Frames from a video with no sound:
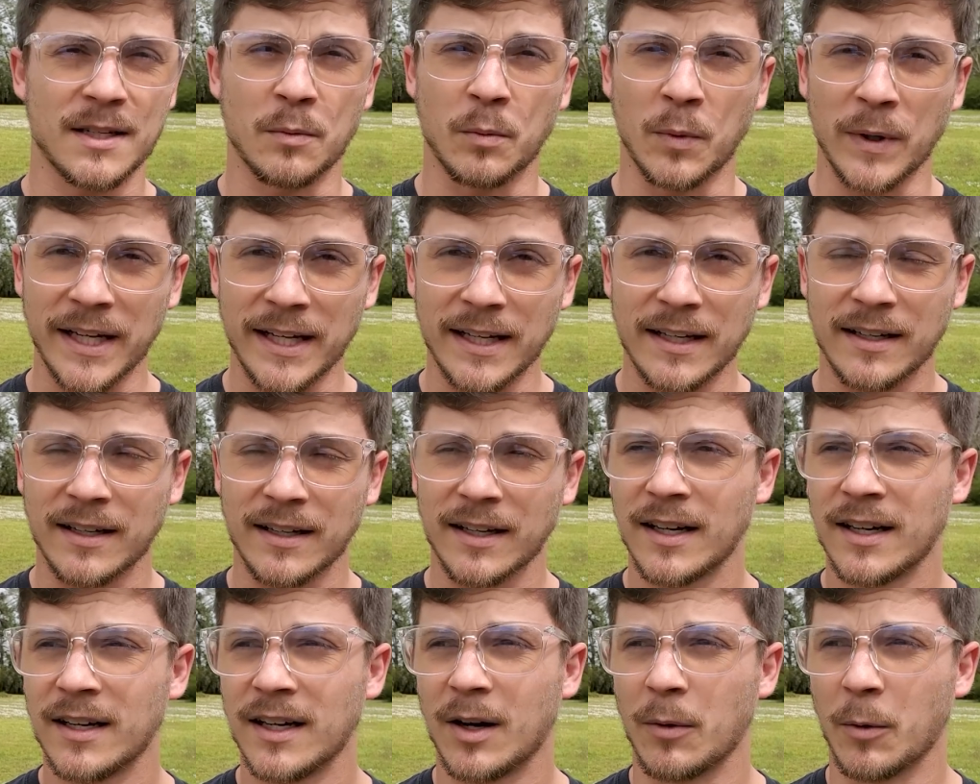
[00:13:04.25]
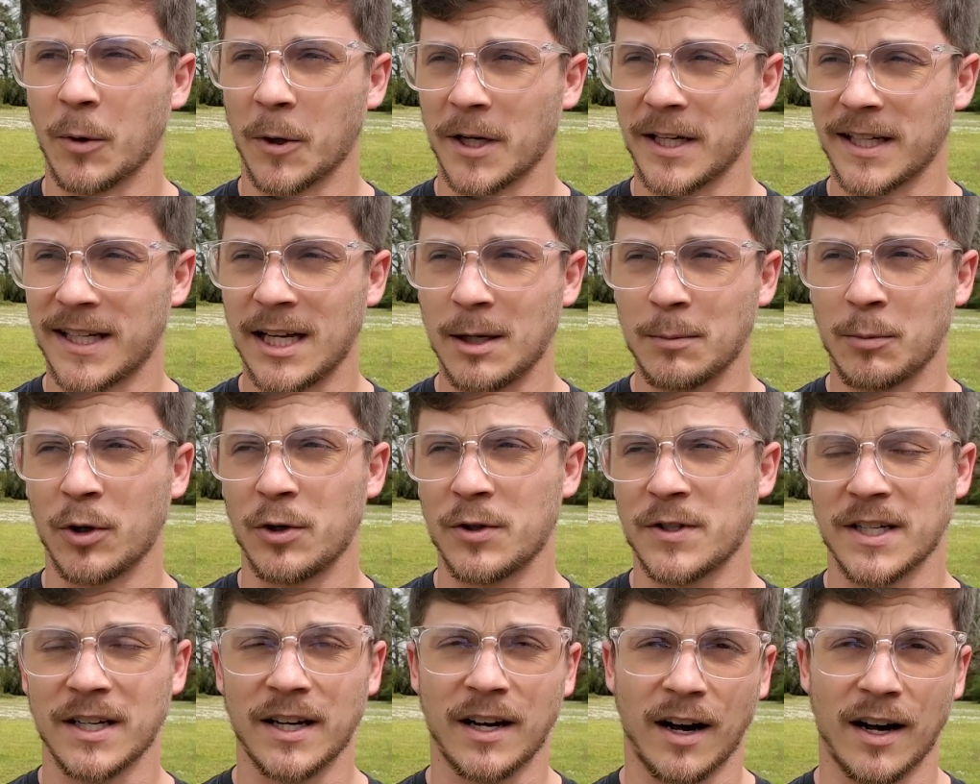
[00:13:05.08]
week. We're gonna keep
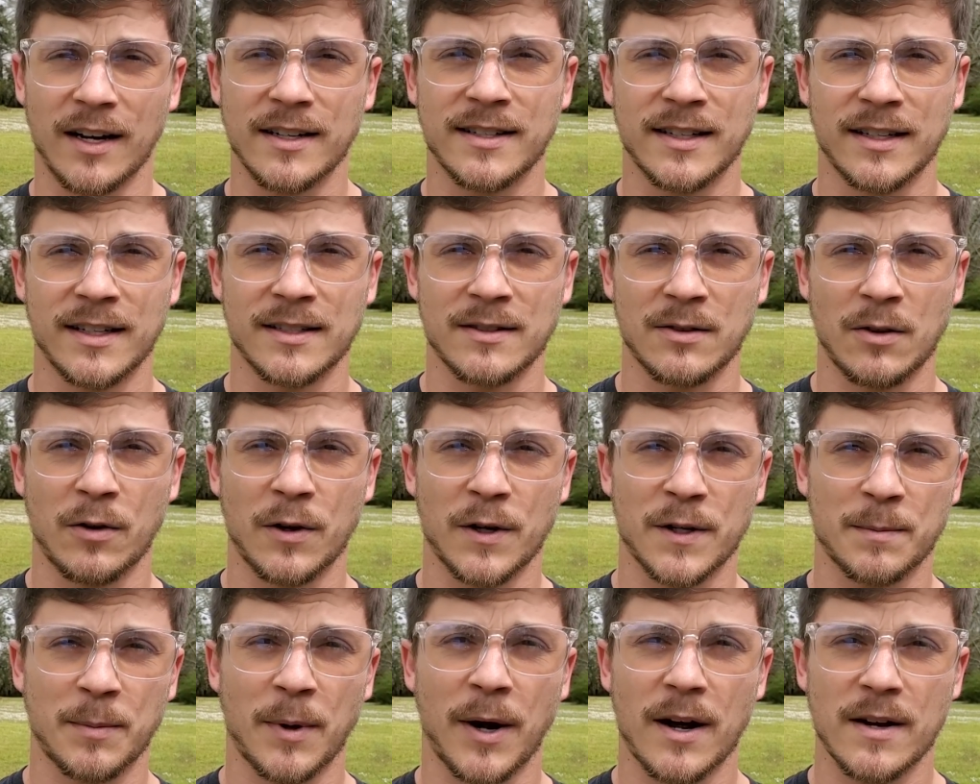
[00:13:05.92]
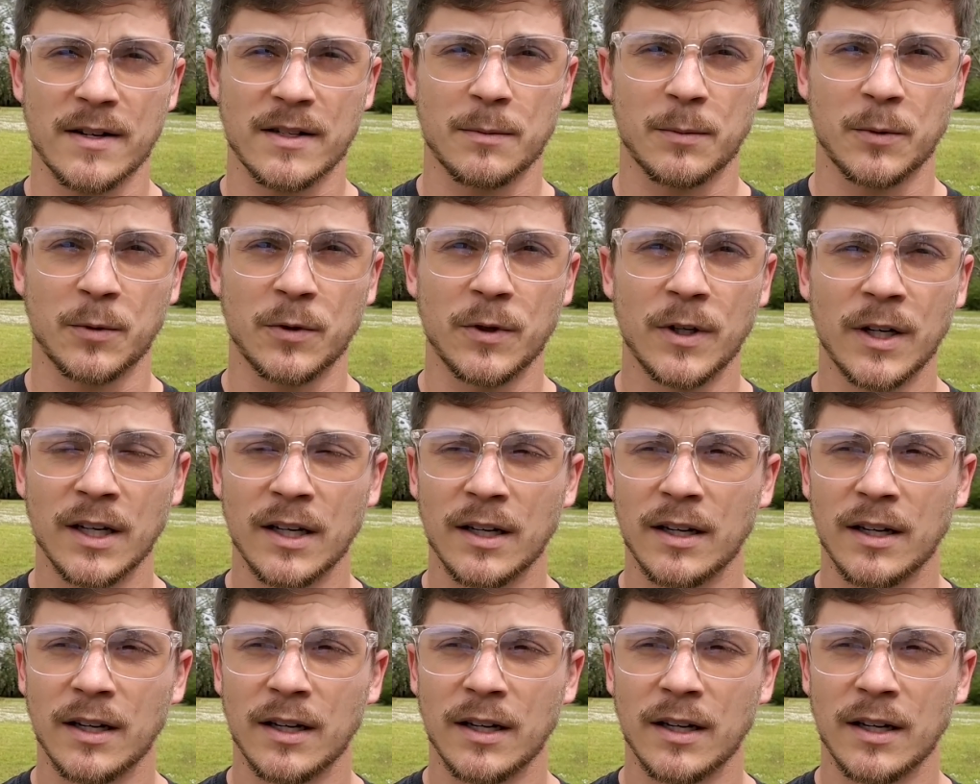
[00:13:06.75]
producing content as long as possible.